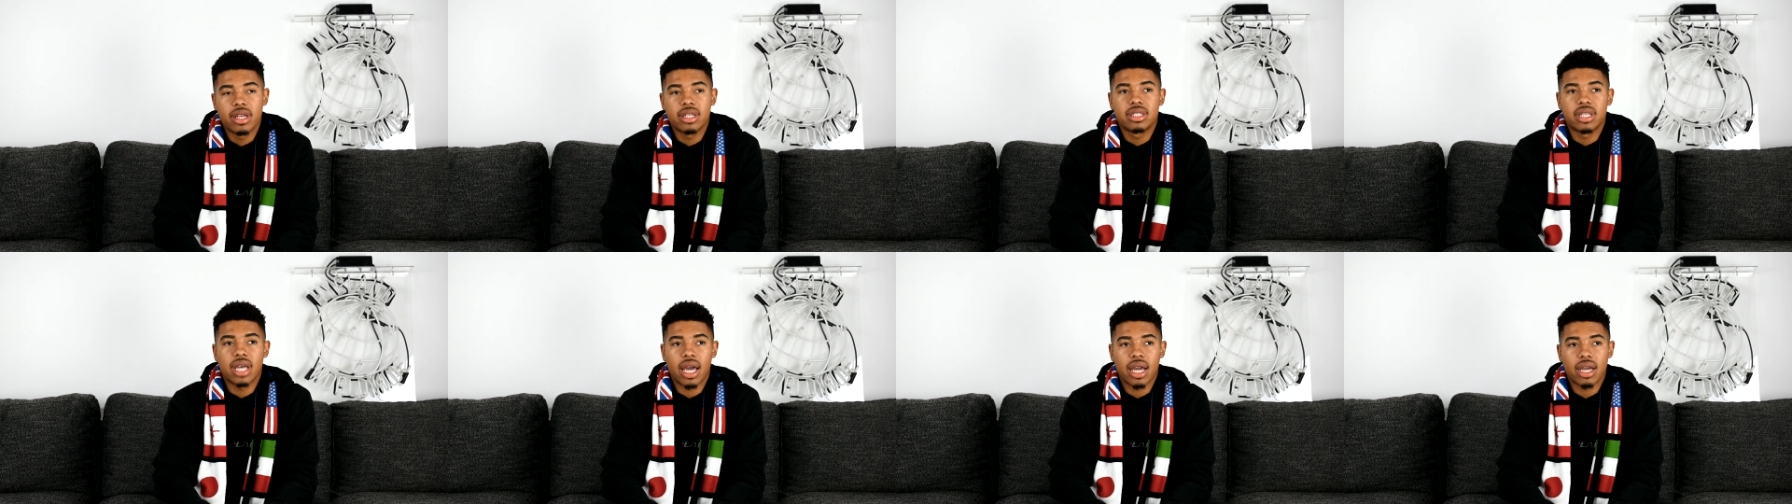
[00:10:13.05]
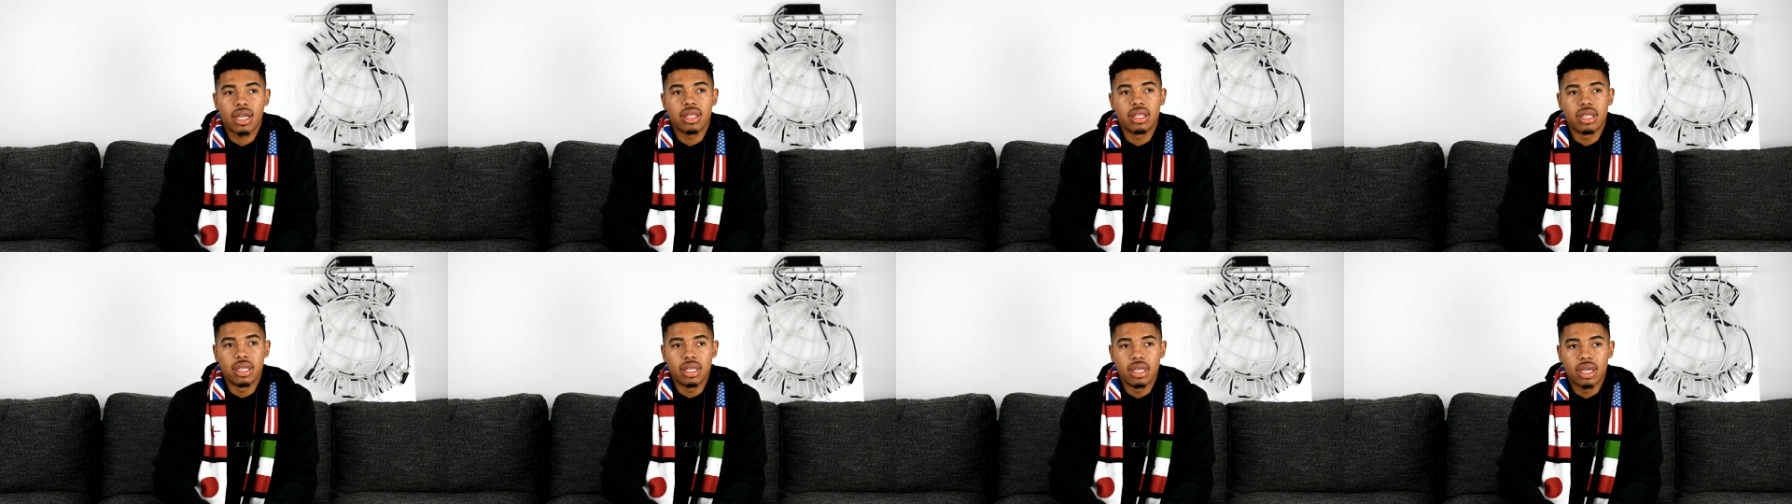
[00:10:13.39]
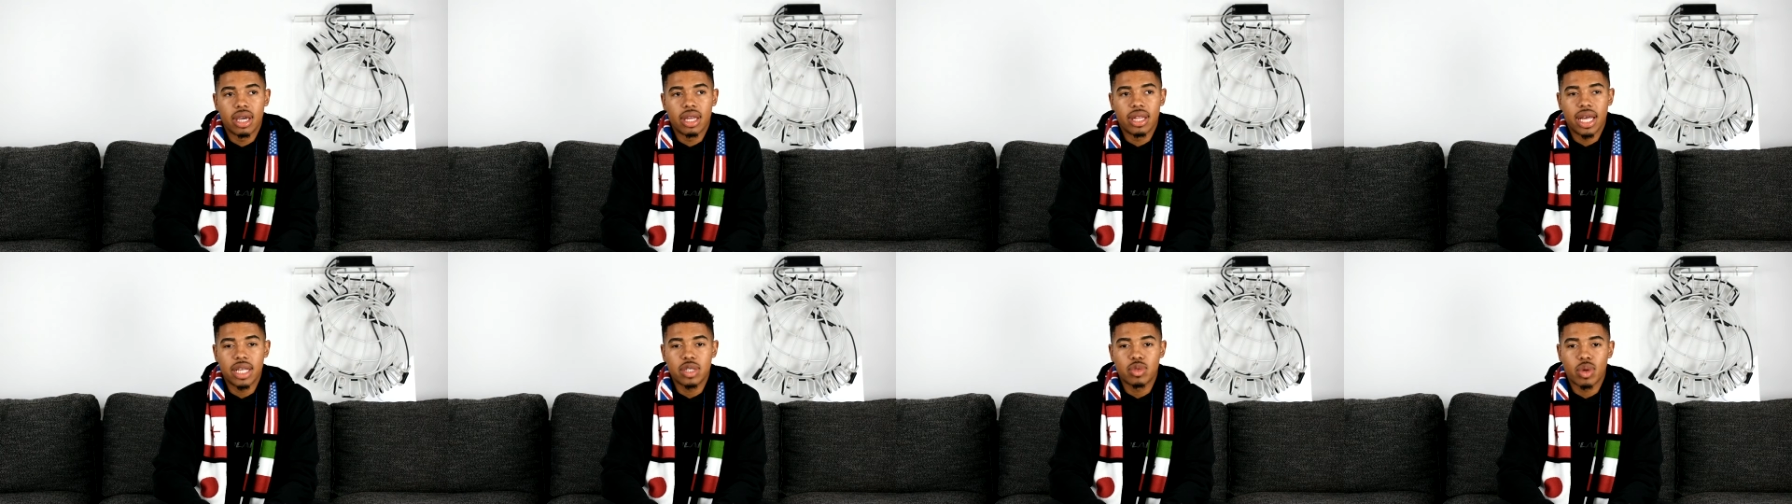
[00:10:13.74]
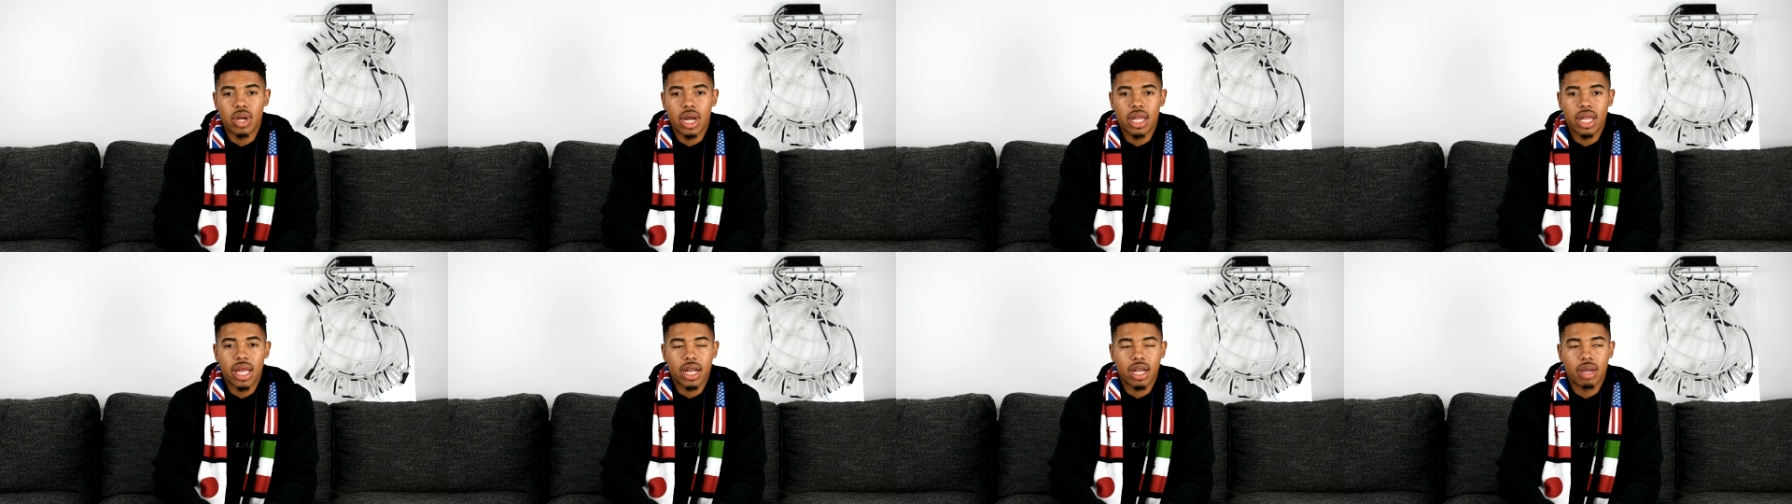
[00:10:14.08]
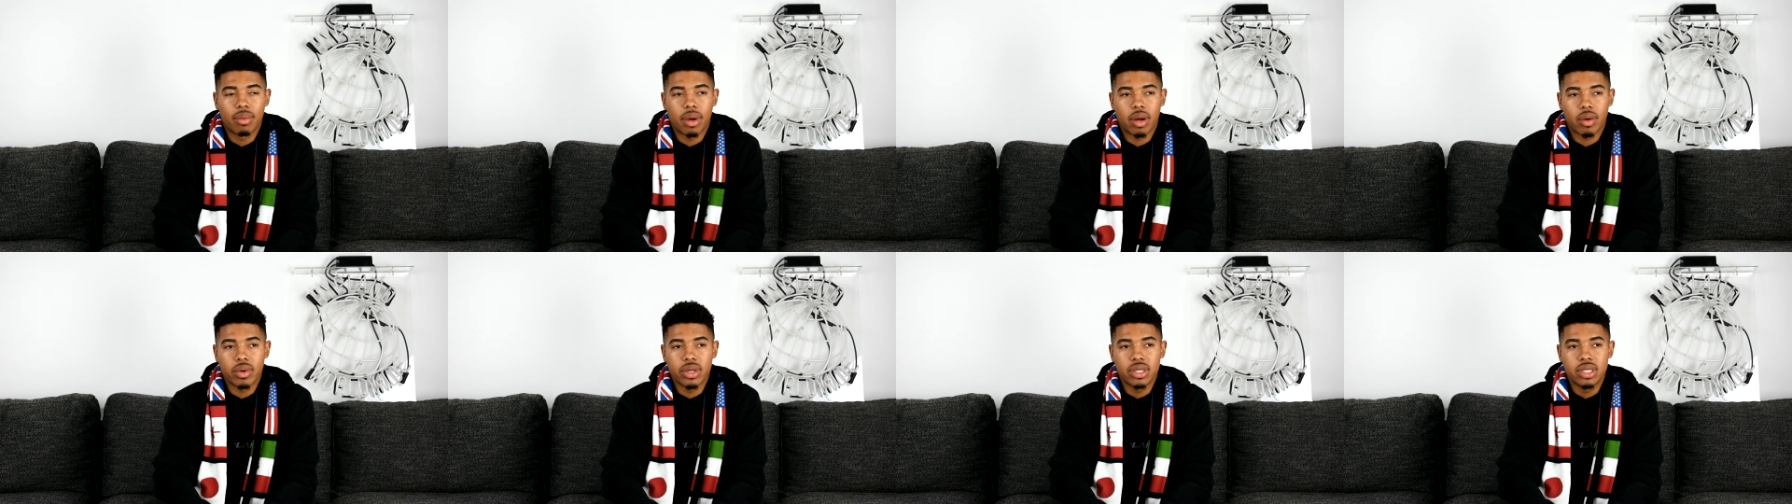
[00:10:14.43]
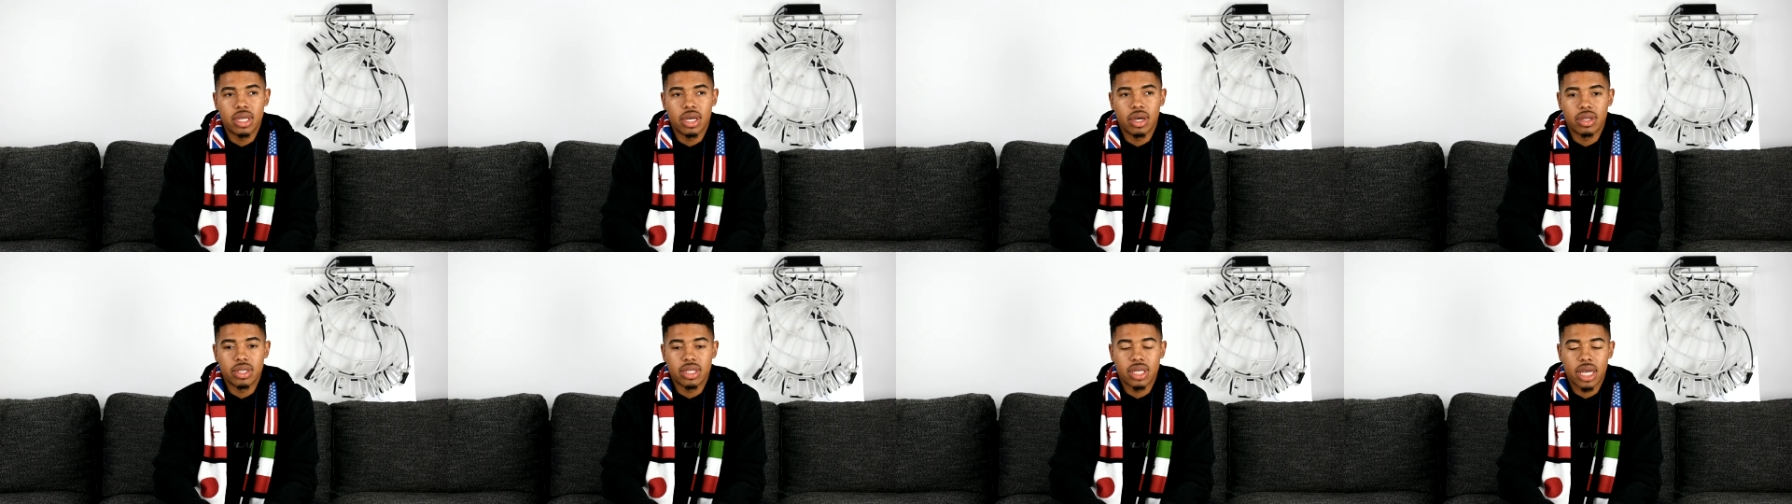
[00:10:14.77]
Exactly, and that's what I like about retail.